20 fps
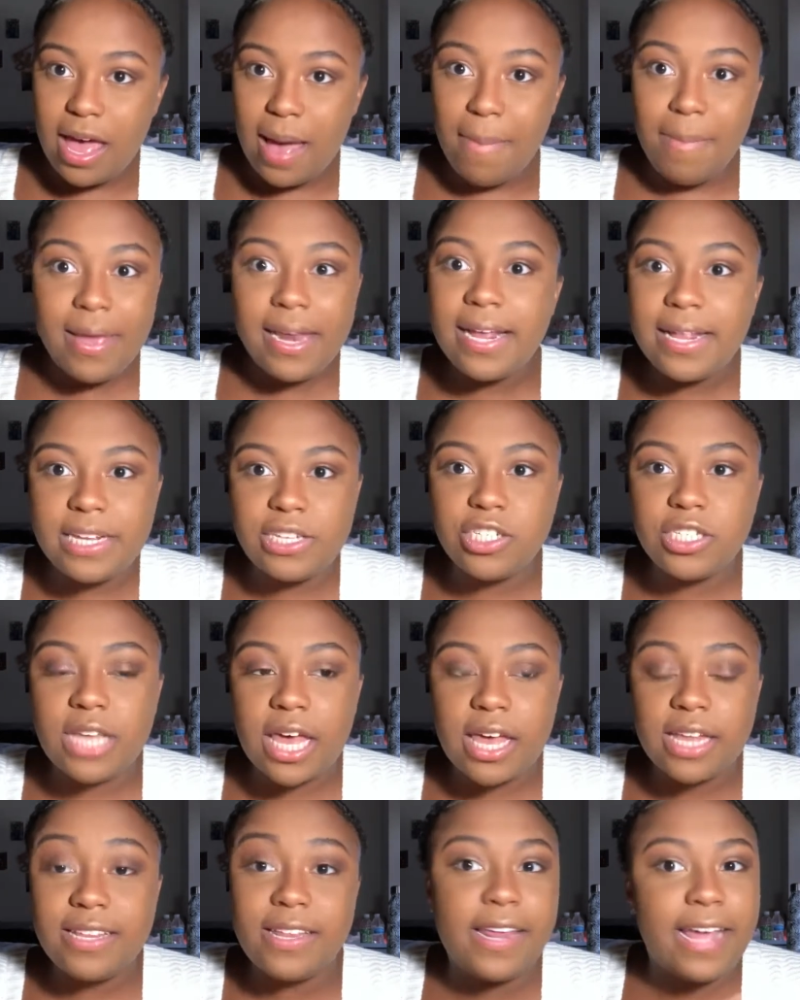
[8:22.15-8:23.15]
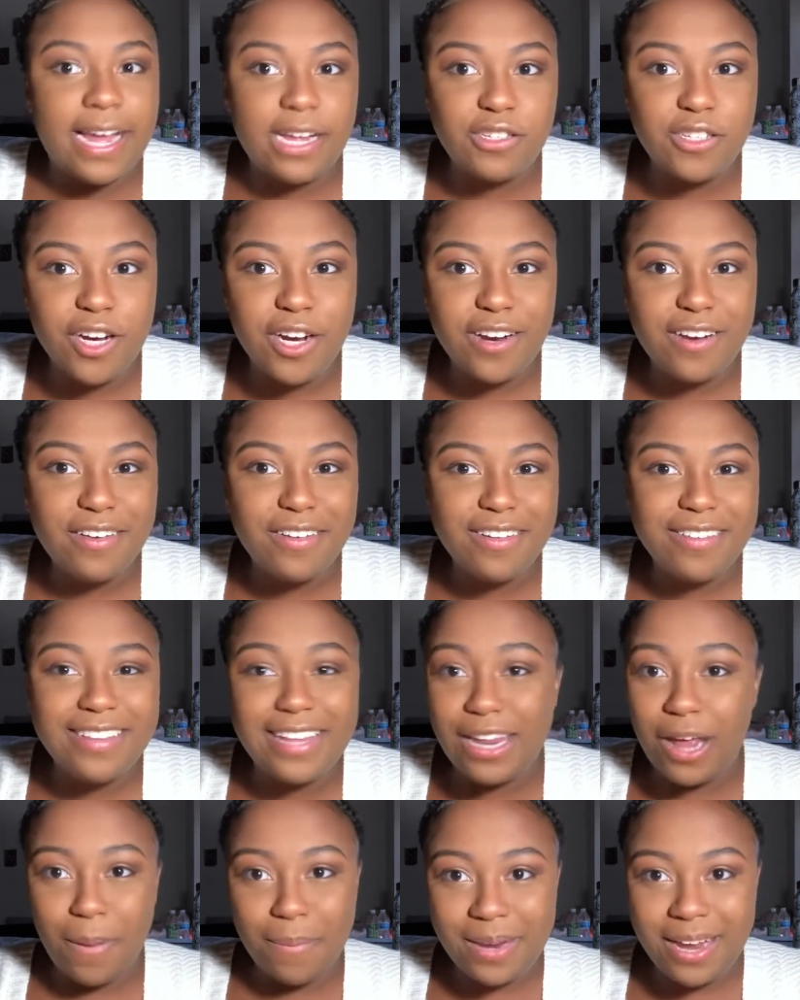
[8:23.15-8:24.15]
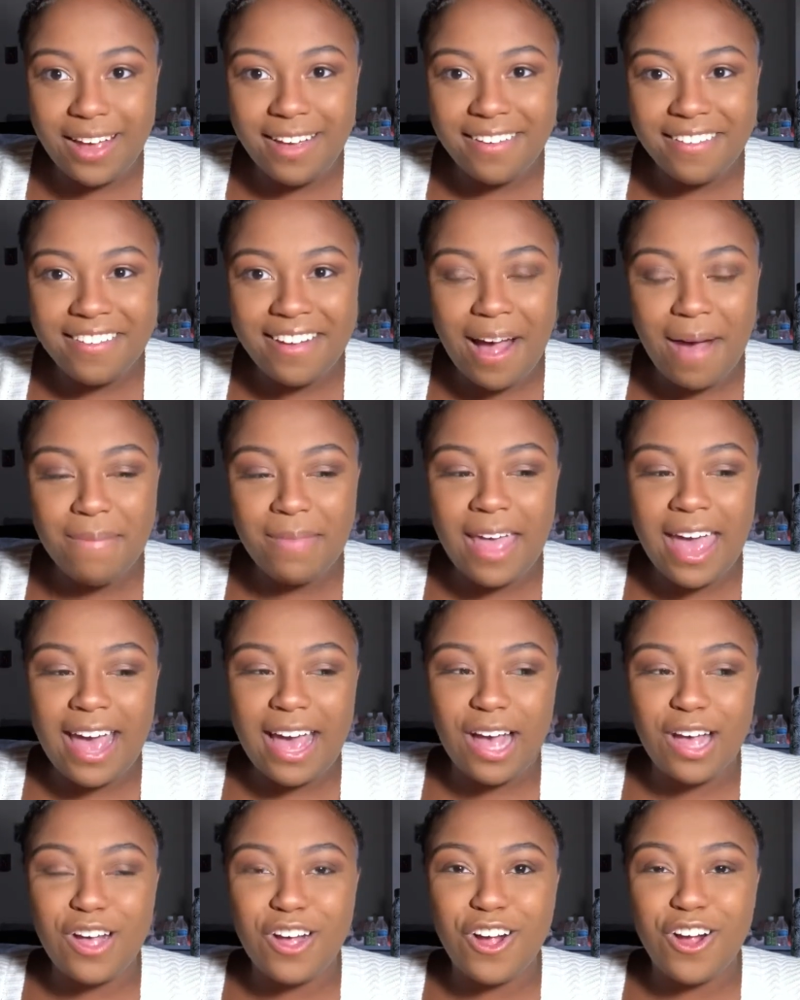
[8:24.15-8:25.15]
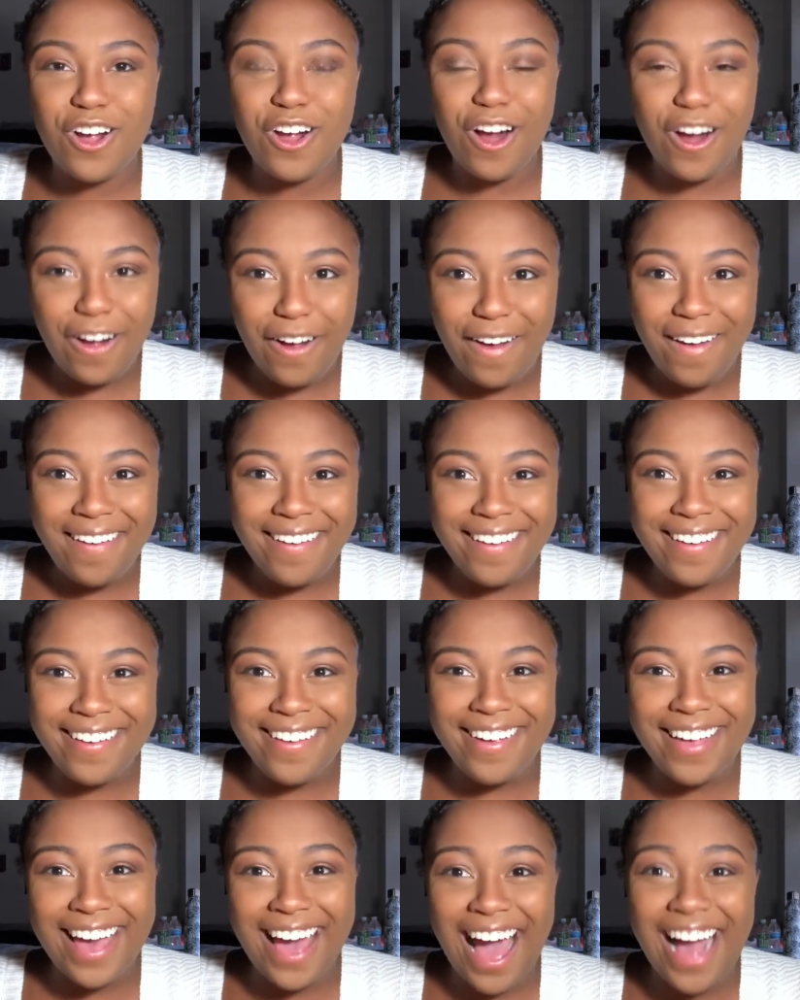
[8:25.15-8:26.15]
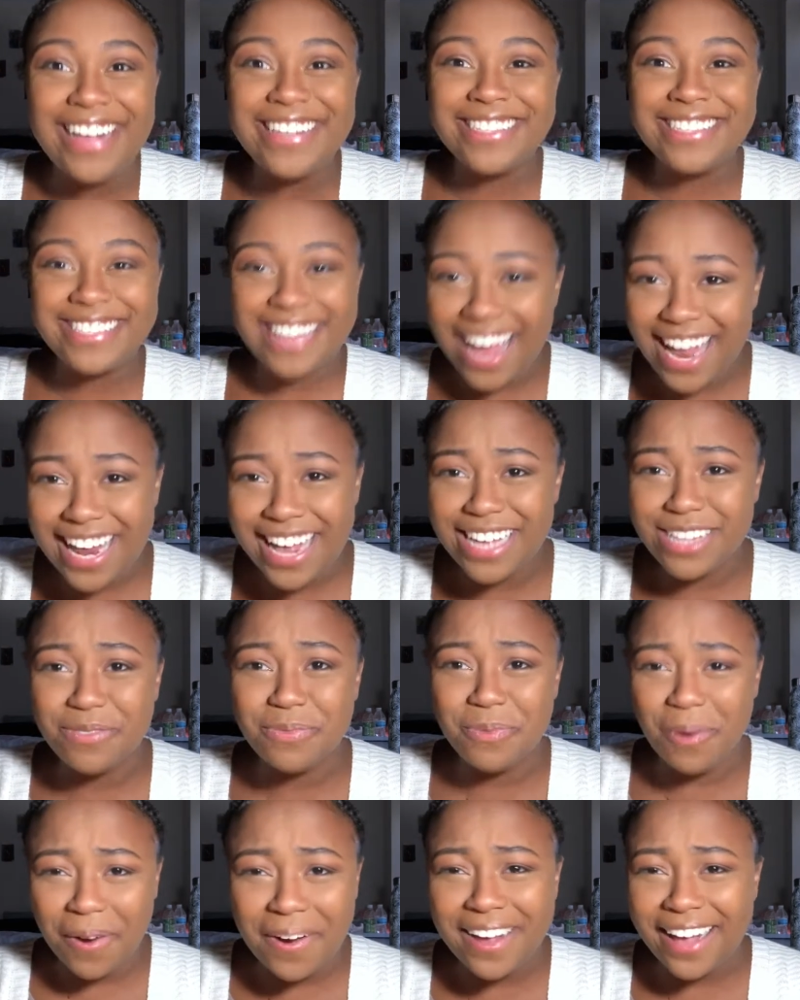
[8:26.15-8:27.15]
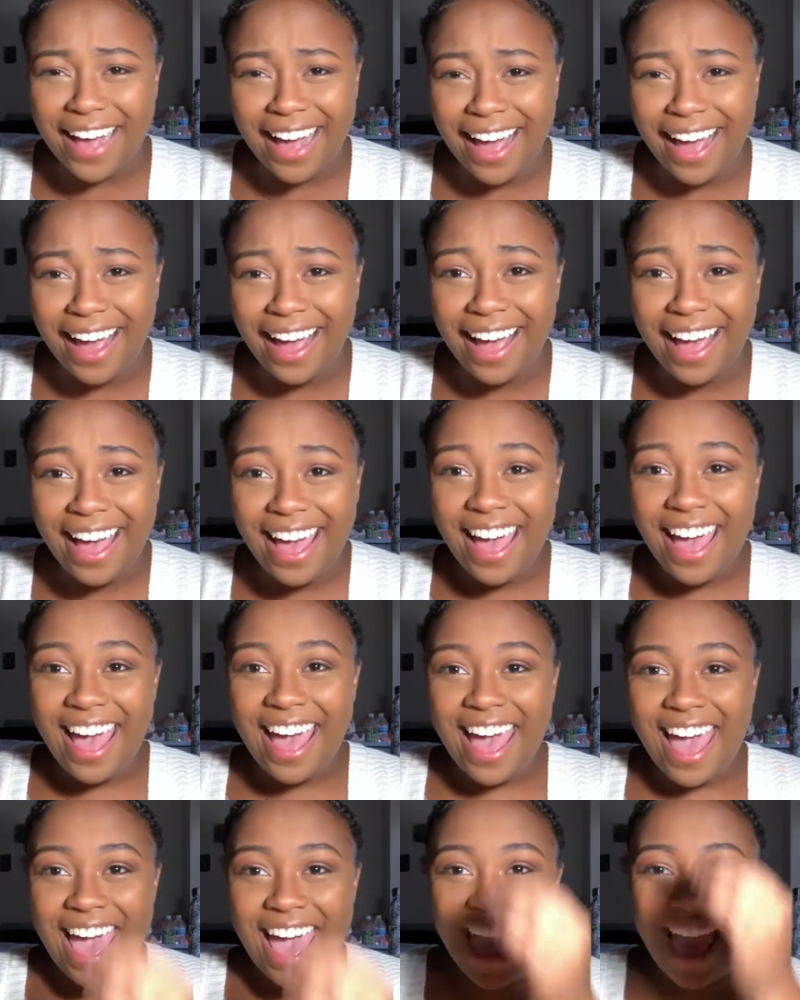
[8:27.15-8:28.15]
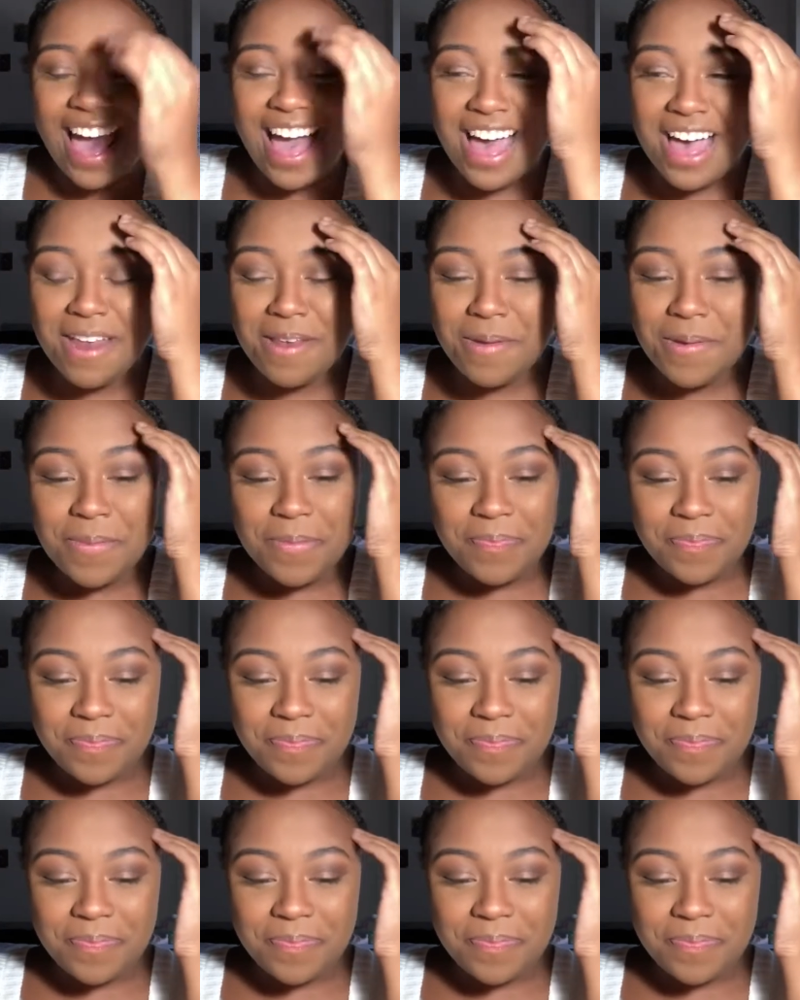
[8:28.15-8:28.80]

Immediately, she's like, did he answer? Did he open it? I'm like, girl, I said he's working. And